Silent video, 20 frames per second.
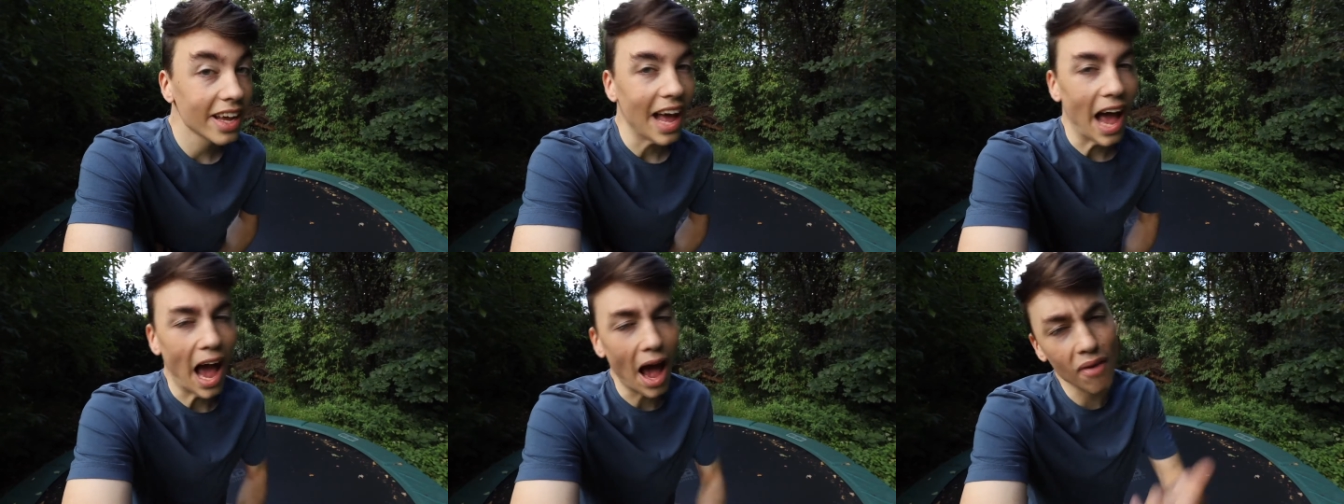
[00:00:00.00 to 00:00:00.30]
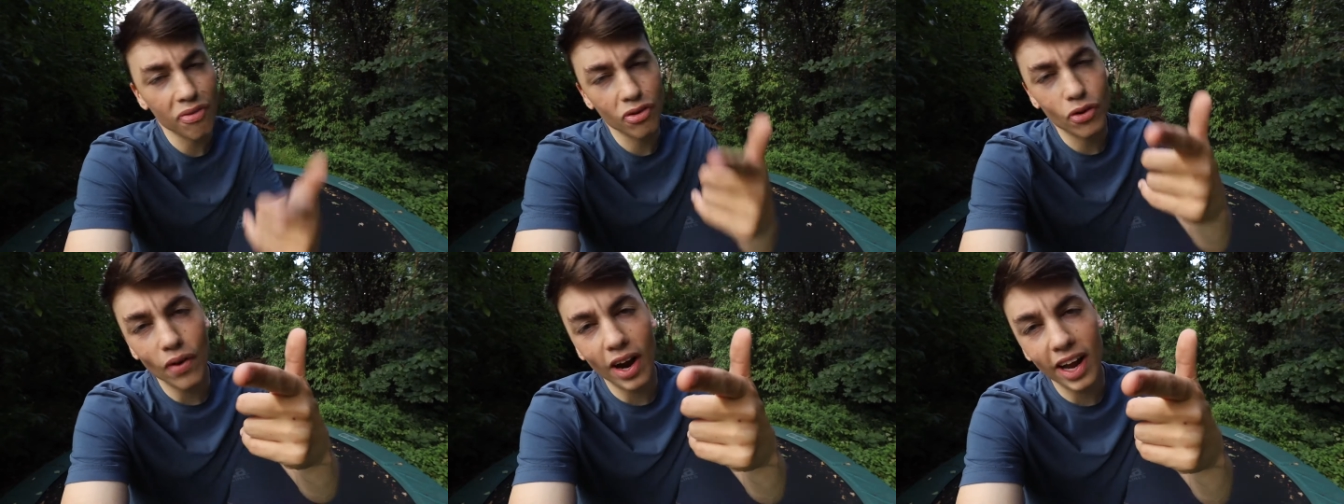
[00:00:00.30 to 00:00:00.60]

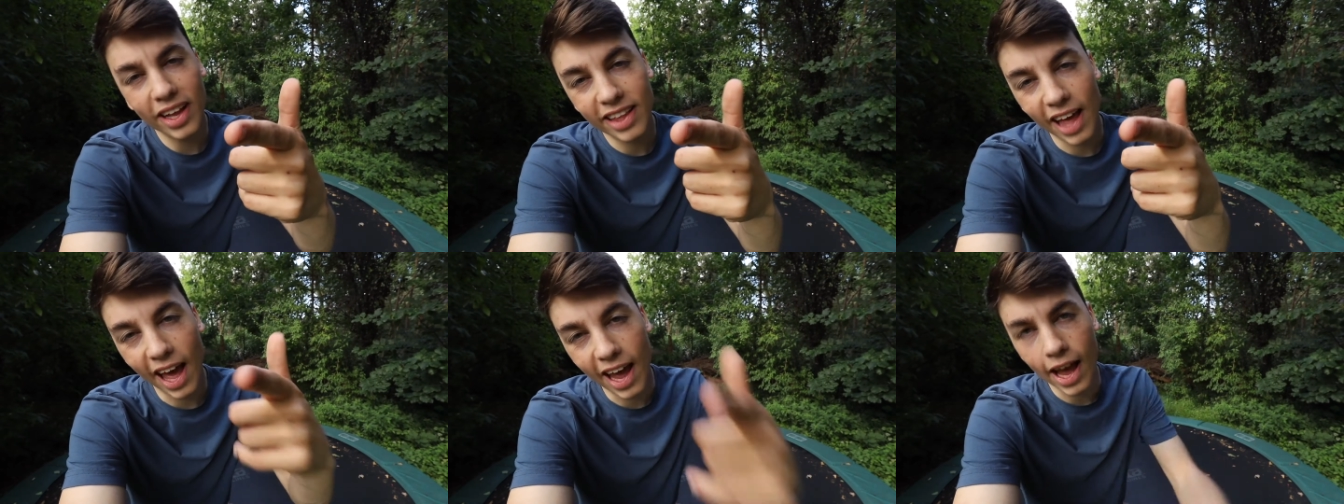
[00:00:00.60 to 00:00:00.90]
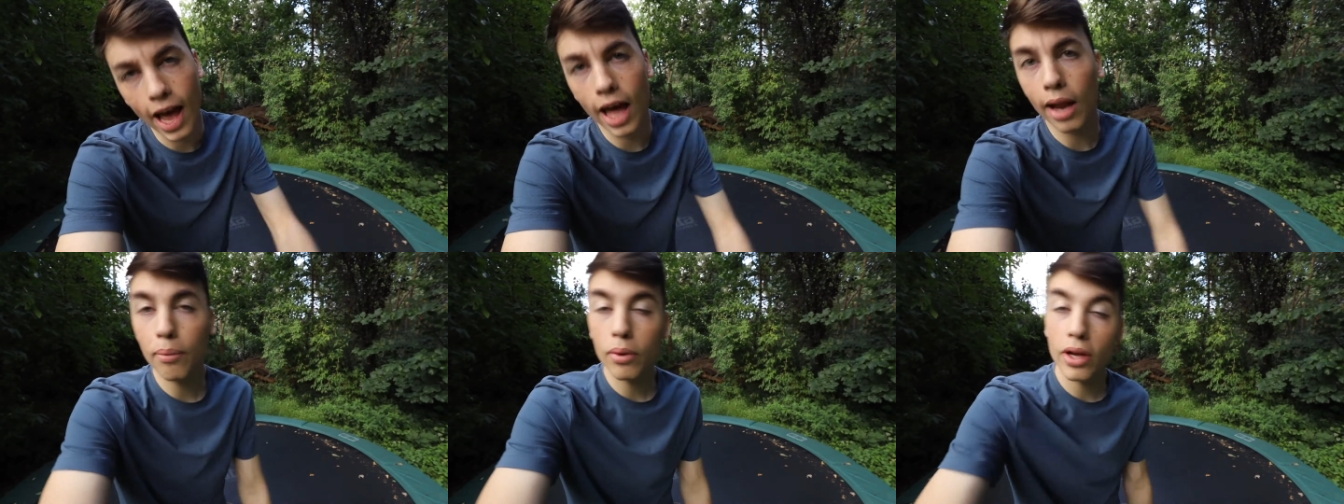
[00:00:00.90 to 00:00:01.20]
Have a great day
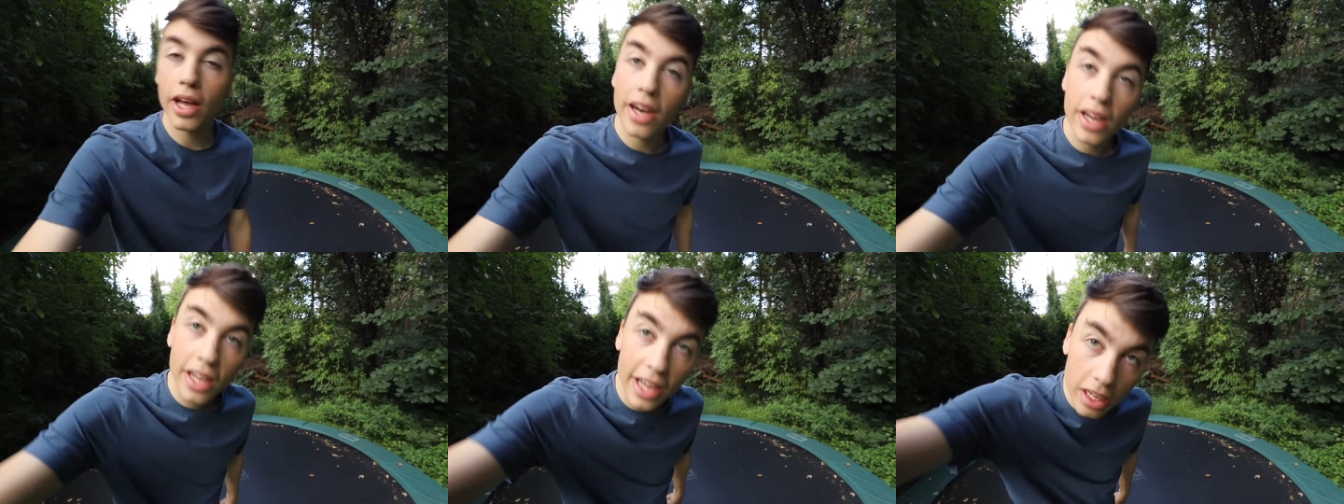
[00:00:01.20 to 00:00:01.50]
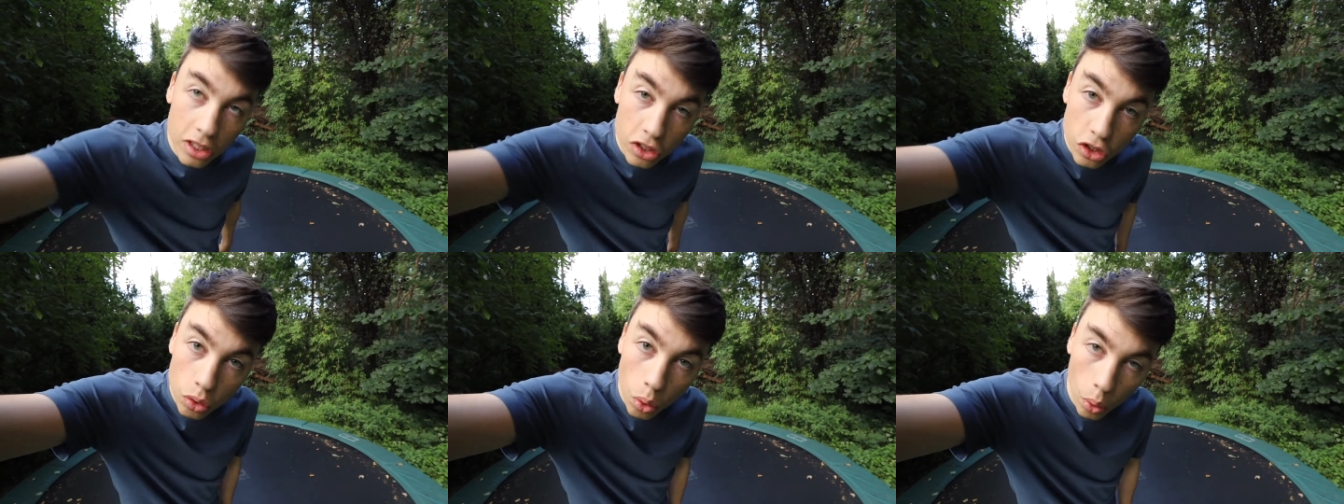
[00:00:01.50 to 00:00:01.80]
and I'm gonna
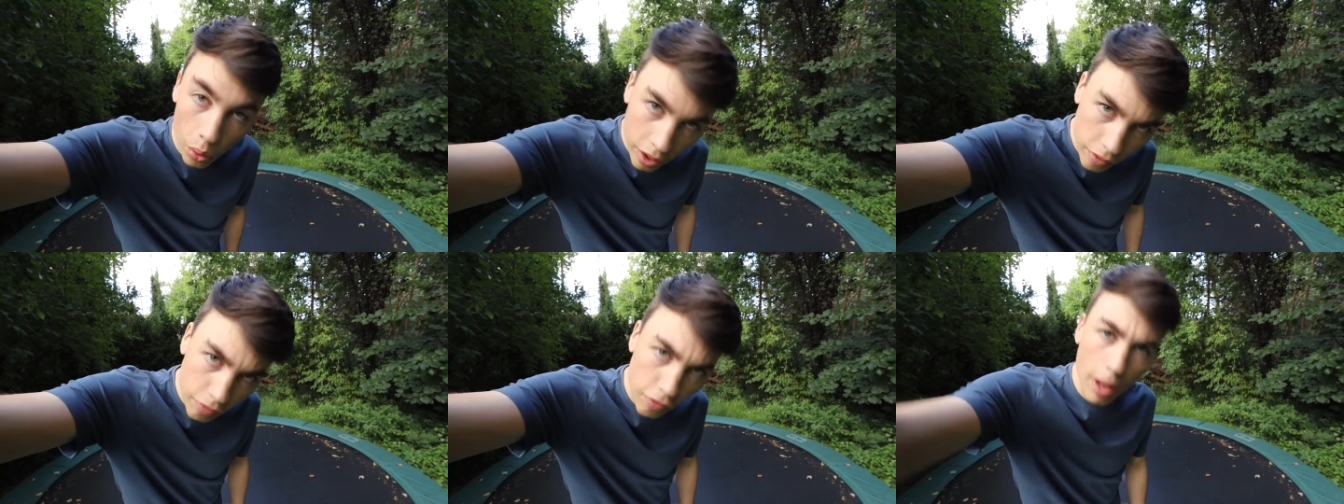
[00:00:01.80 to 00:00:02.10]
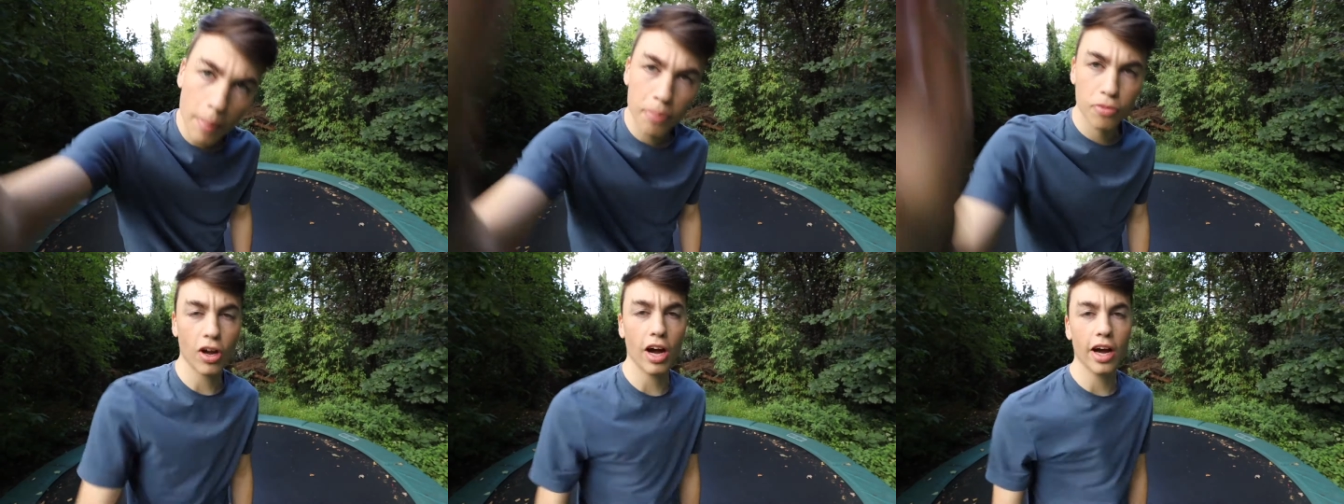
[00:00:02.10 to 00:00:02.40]
catch you on the
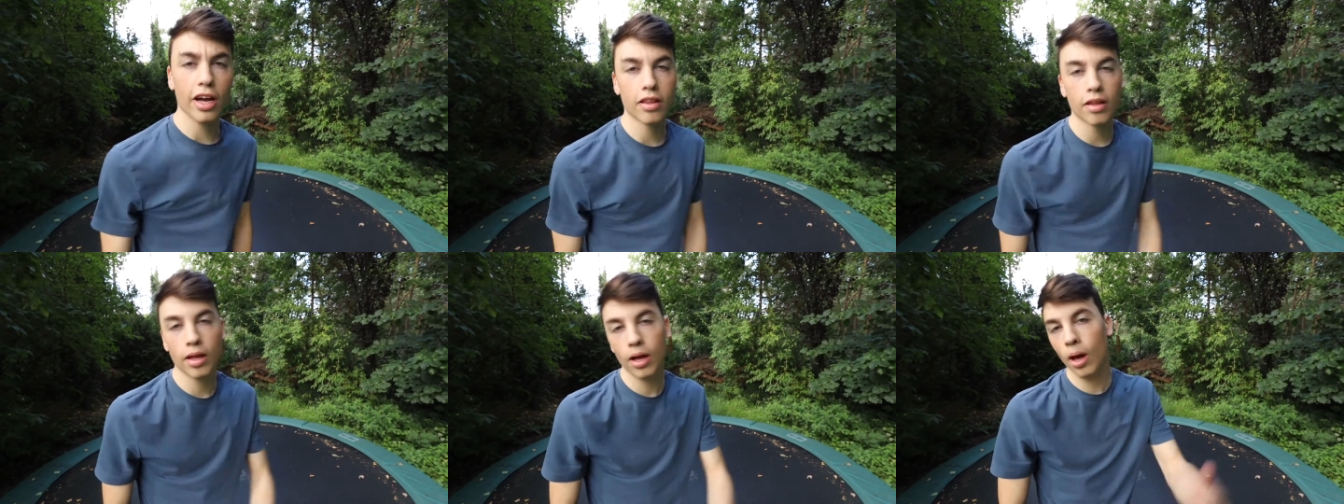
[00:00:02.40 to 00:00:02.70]
flip side.